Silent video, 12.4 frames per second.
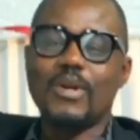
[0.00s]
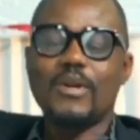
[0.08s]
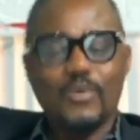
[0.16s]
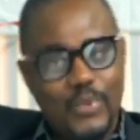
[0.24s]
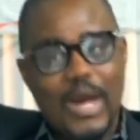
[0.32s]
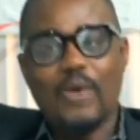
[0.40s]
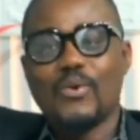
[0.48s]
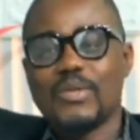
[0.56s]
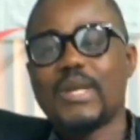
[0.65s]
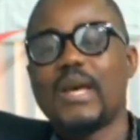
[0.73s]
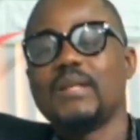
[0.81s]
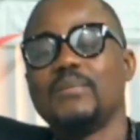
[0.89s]
We are
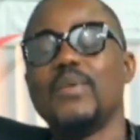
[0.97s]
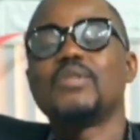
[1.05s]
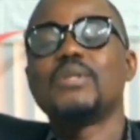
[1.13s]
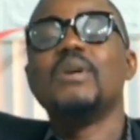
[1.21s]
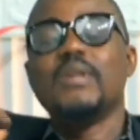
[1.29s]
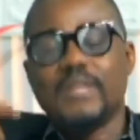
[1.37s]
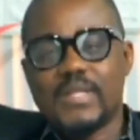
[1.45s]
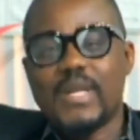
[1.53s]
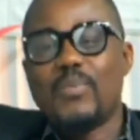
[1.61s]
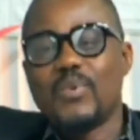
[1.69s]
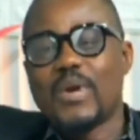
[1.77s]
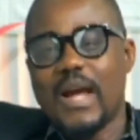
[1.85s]
concerned. But the
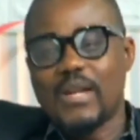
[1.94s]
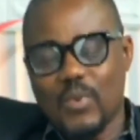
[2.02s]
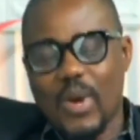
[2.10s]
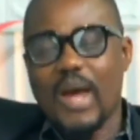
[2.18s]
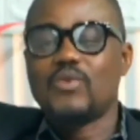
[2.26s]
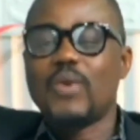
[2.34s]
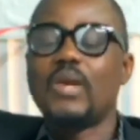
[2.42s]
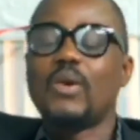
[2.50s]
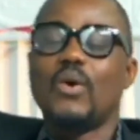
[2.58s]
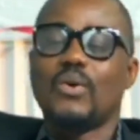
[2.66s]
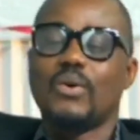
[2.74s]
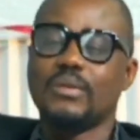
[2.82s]
sample cards were actually colored.